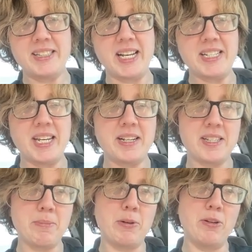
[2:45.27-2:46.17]
That
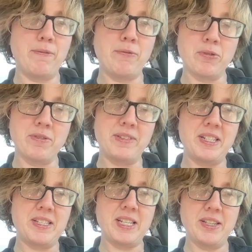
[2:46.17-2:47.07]
takes up all four of
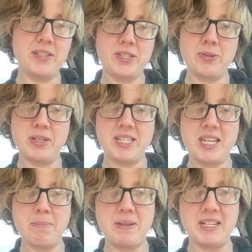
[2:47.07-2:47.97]
these cells. So this
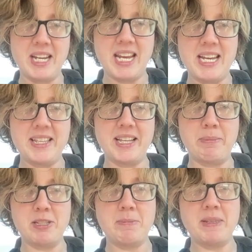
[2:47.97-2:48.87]
can't be an 8. That
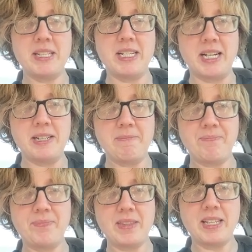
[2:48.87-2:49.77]
must be the 9.
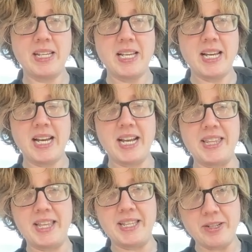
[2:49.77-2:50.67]
And
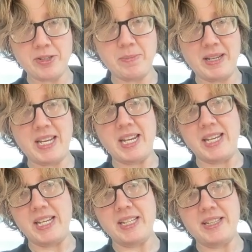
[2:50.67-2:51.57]
then there's my
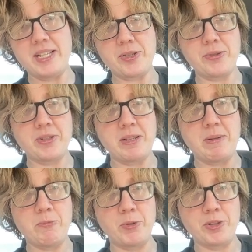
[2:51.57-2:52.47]
8. These are going to
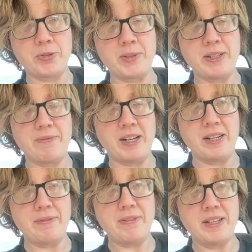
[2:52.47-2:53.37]
be 1, 3, and
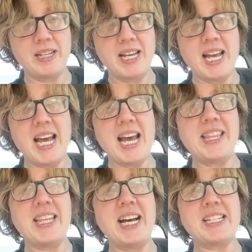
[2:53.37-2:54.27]
5.
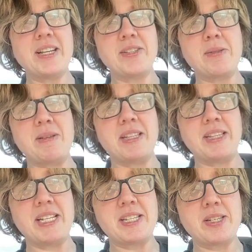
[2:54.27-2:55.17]
And that tells me
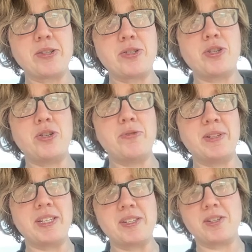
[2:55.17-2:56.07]
that this is our 2
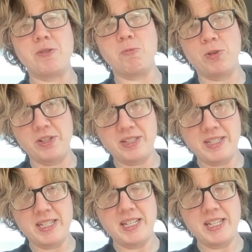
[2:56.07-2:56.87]
and this is our 1.